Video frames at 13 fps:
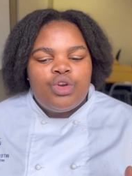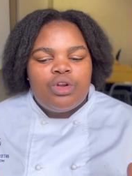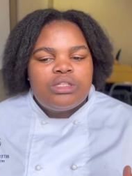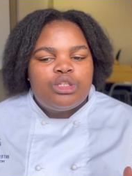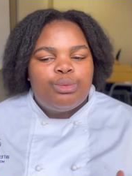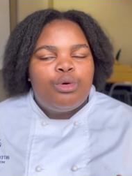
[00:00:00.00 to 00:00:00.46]

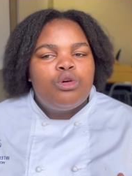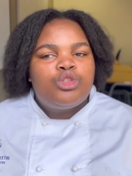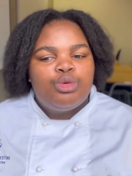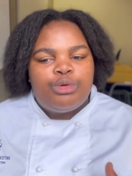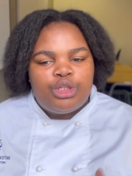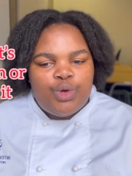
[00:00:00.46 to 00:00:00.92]
not supposed
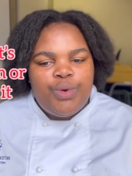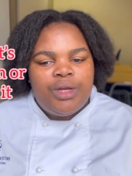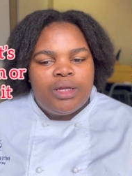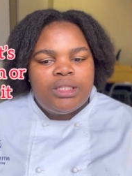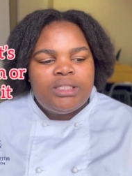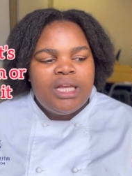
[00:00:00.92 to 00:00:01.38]
to be
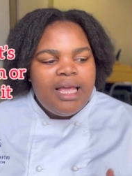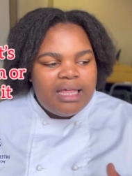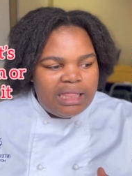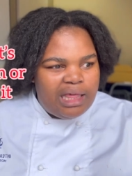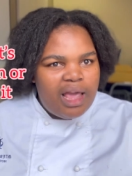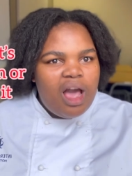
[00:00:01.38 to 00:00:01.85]
doing it
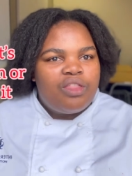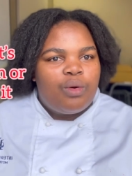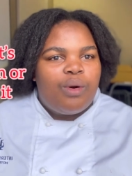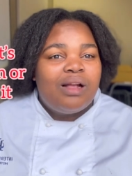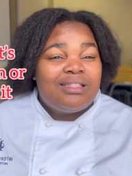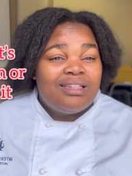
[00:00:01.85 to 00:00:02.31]
they are the
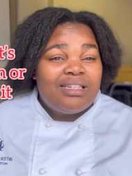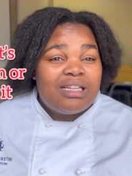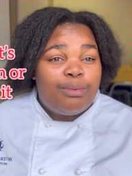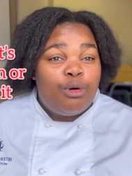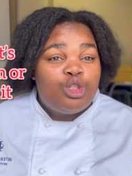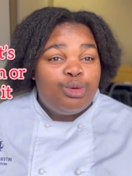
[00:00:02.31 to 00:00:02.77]
ones that are
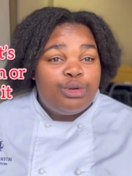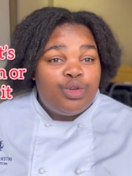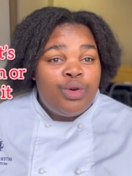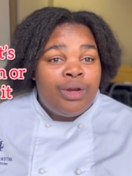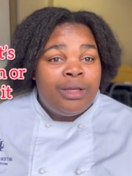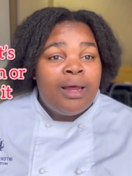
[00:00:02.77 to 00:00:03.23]
supposed to be
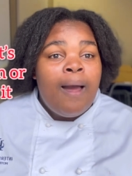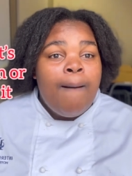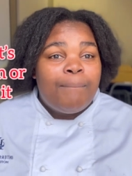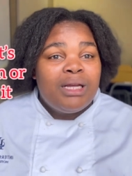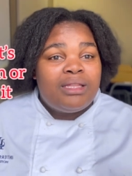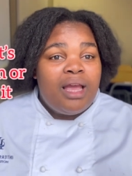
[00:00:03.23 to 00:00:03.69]
doing it
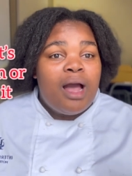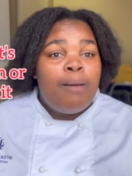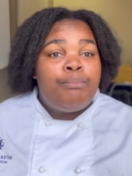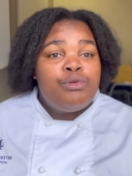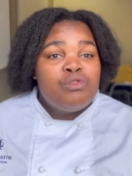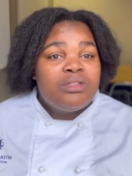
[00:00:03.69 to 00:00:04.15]
but they are
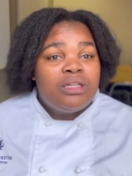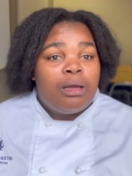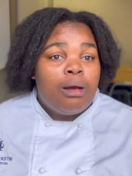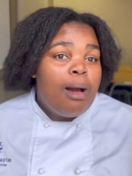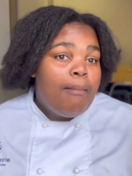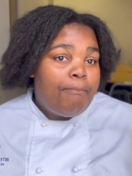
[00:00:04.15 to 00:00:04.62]

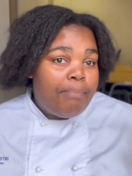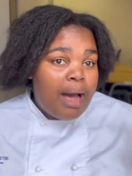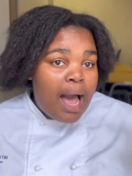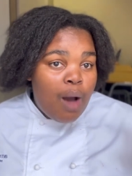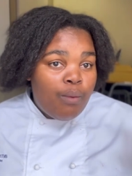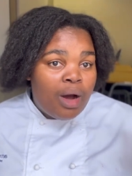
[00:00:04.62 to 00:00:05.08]
abusing
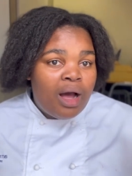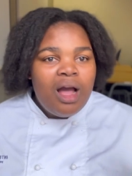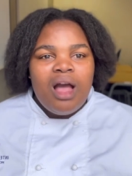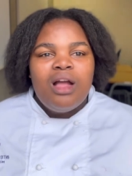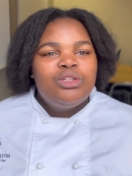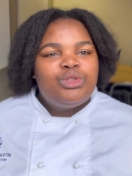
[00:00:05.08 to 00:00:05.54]
power
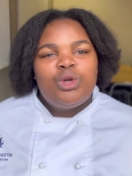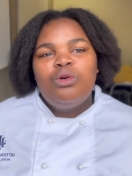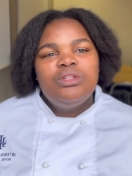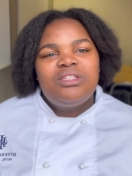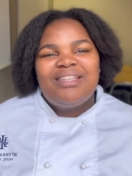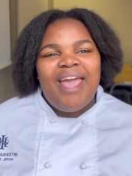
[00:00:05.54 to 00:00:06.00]

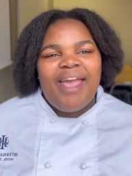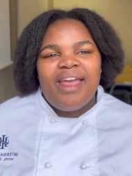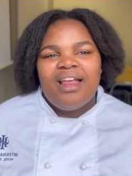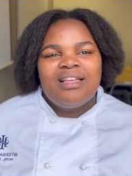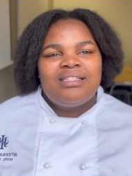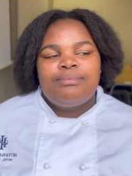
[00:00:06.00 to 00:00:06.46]
don't take
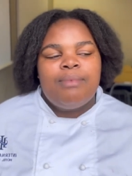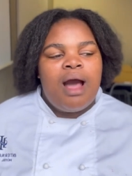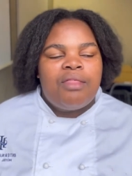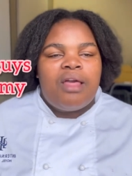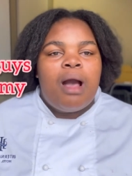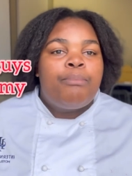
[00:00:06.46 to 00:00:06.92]
it as
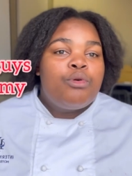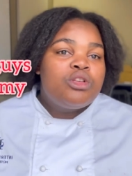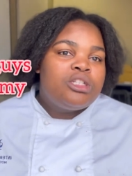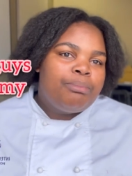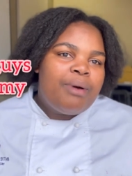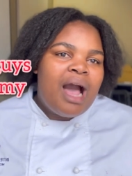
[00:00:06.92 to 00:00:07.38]
bah, they are
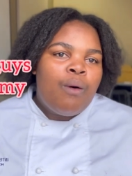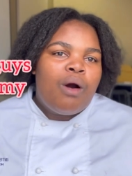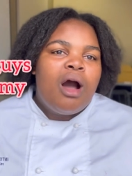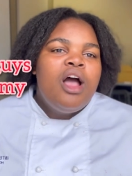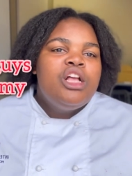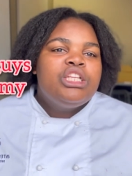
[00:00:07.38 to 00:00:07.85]
abusing
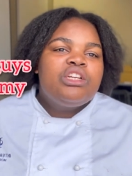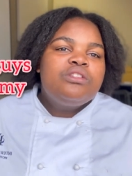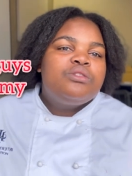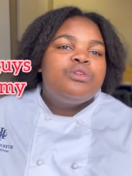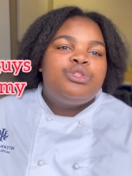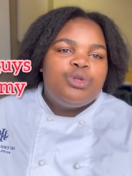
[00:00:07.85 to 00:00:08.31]
power
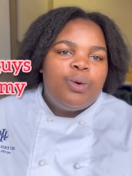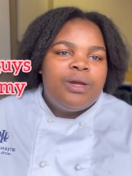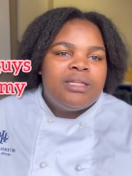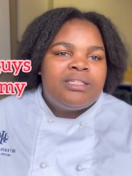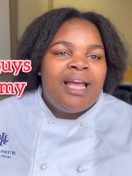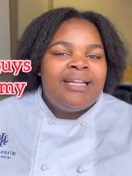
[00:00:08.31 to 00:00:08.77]
just do
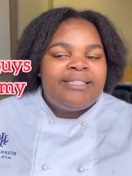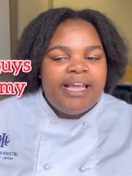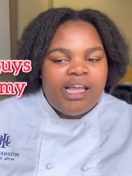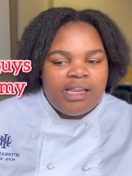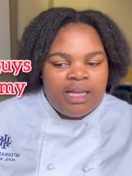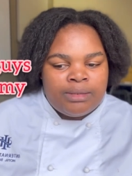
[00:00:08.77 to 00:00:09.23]
it and
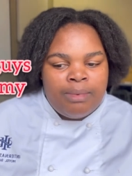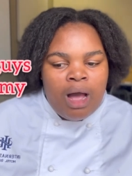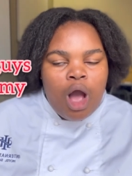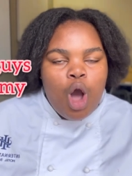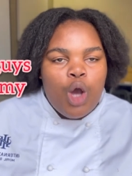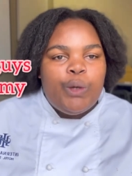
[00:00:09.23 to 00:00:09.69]
take it as
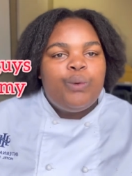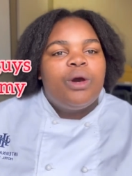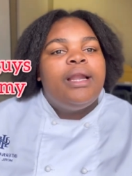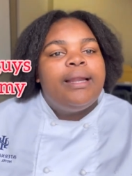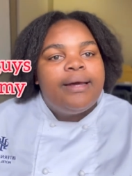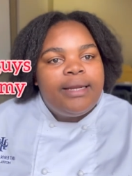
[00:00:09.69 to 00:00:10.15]
bah, you
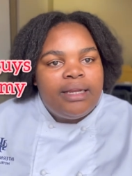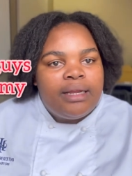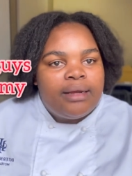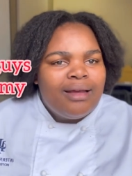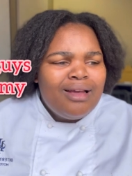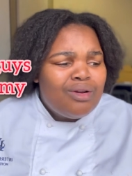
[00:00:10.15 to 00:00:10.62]
are learning
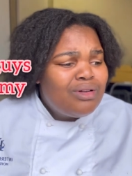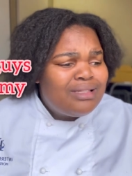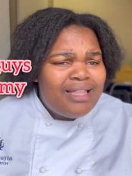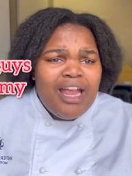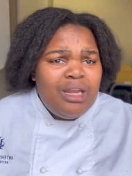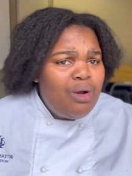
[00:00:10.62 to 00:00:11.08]
because
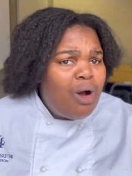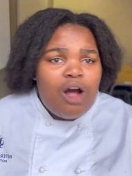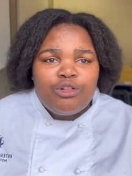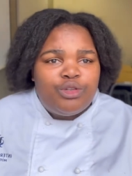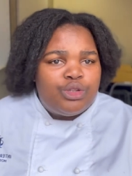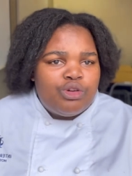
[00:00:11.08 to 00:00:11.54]
they know
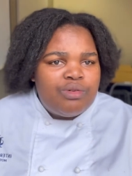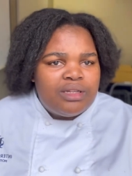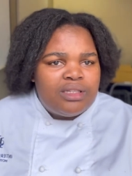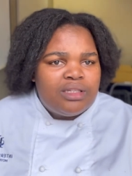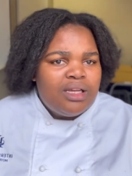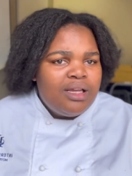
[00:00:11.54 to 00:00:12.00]
how to do
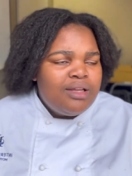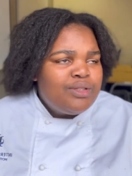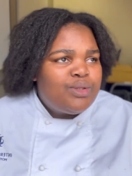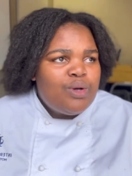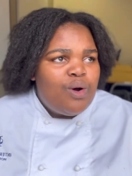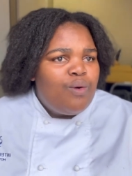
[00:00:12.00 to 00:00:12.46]
it
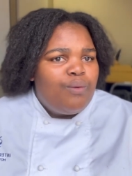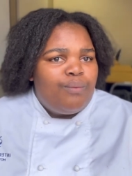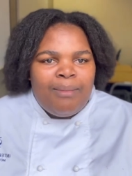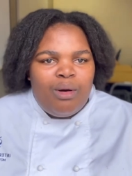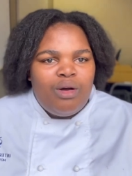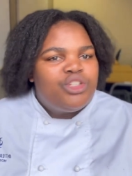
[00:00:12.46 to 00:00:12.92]
so
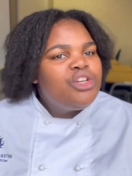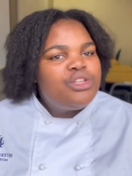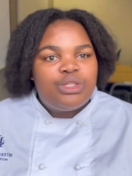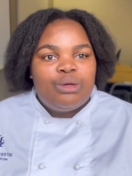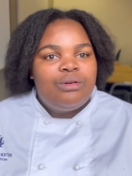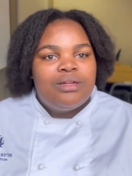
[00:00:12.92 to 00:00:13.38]
well
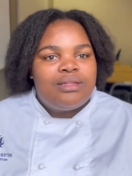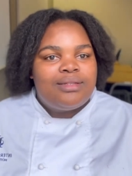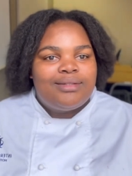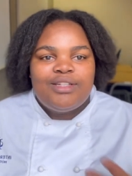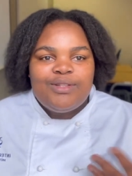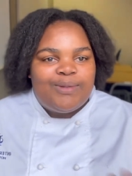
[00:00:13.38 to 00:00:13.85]
just do
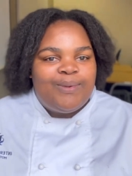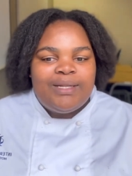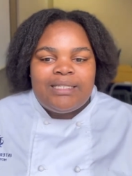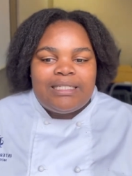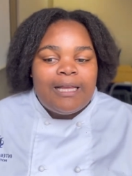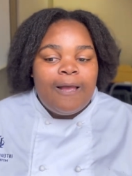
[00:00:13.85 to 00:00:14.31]
it just do
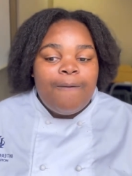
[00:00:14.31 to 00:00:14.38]
it